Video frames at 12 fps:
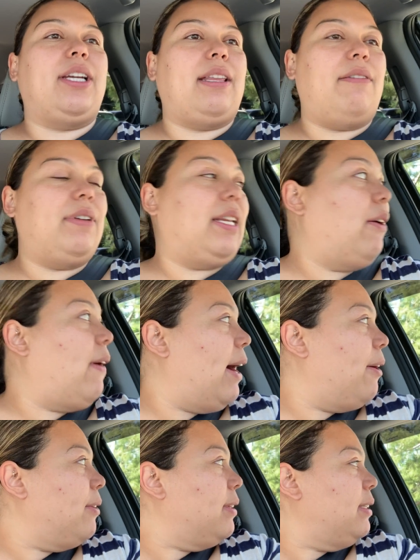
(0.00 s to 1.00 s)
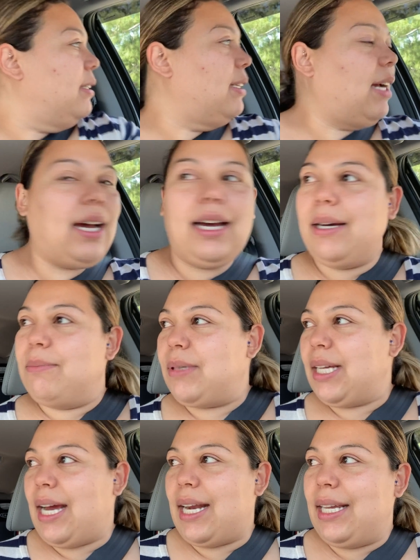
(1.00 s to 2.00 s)
that video out
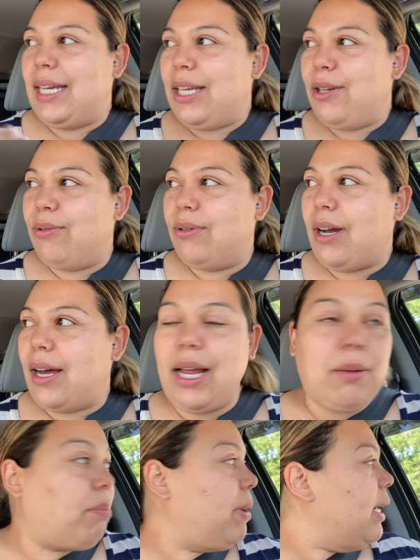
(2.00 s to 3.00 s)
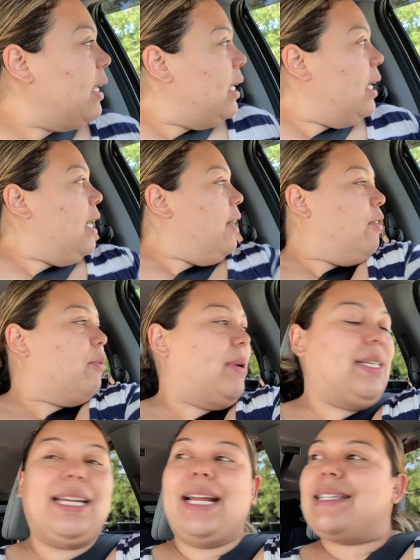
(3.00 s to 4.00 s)
to kind of get you caught up. But the
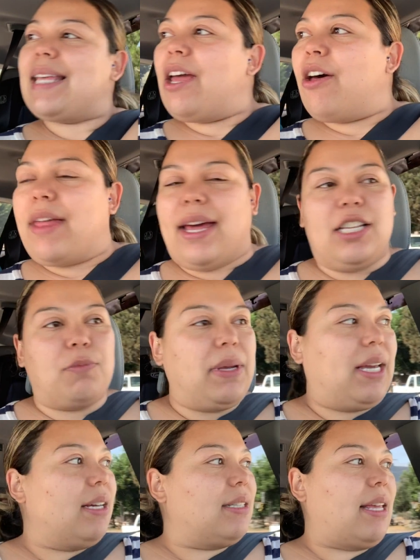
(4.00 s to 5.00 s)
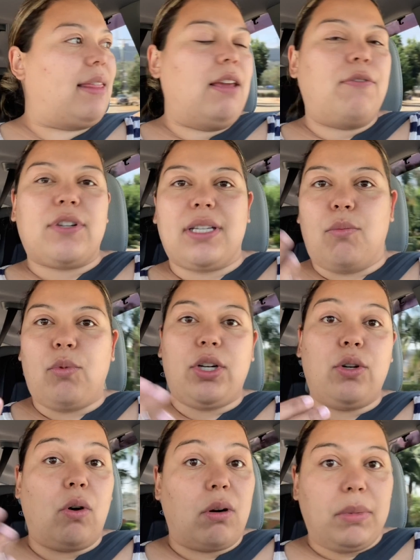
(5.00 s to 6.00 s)
reason I say all that is because I think for someone
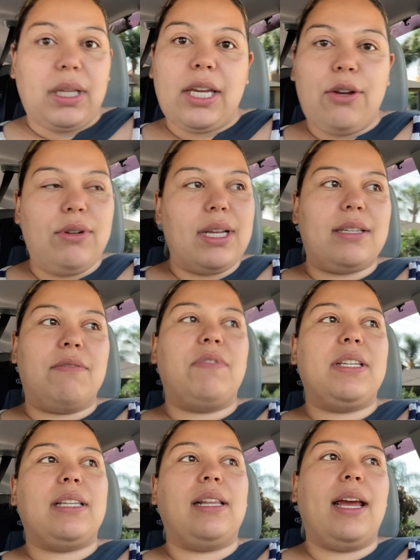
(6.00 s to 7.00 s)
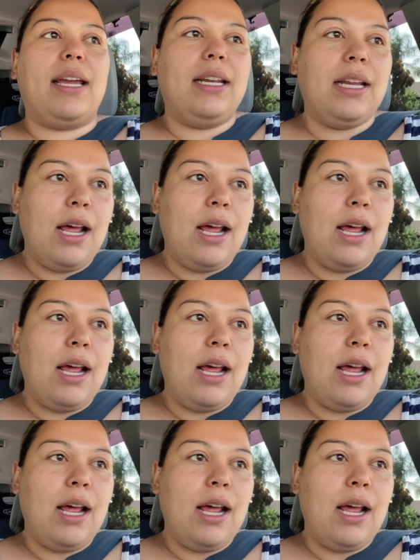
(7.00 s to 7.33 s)
normally who does Invisalign,